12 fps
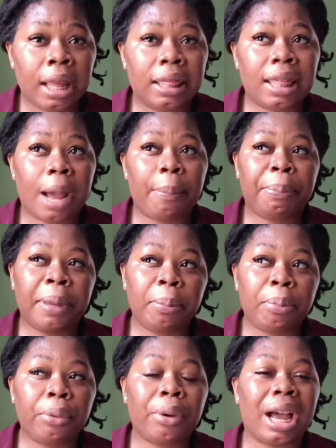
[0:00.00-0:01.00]
that
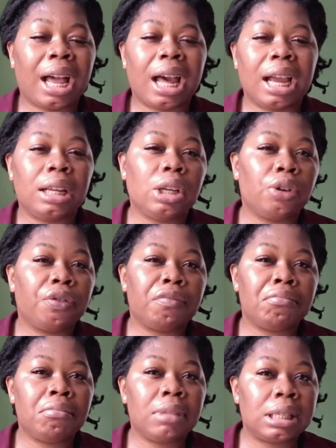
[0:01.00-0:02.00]
people are kind of
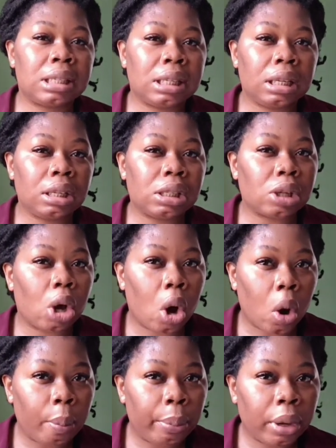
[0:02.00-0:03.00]
messing it
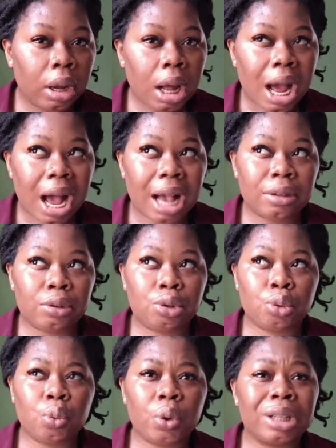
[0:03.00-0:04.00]
up as
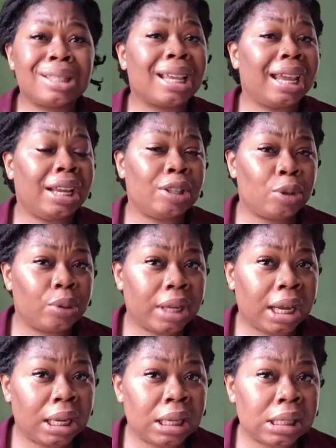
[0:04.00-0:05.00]
to what a
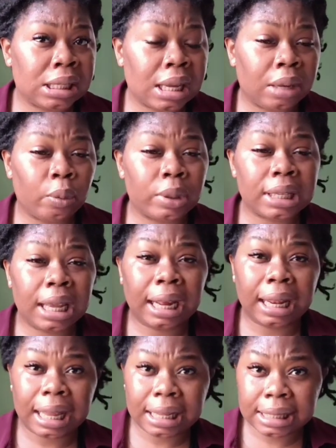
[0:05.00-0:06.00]
toner is and what a
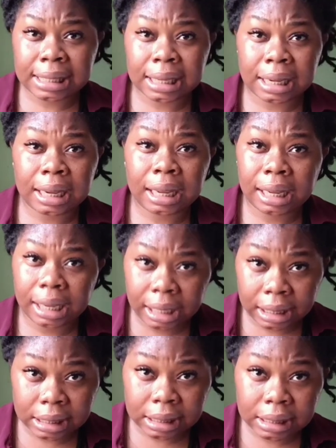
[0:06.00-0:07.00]
cleanser
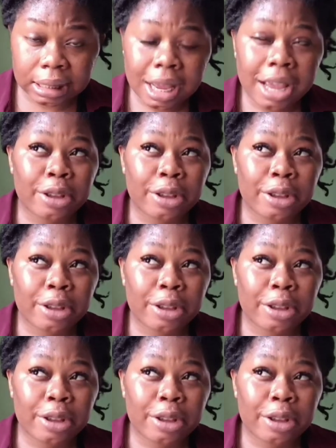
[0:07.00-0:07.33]
is.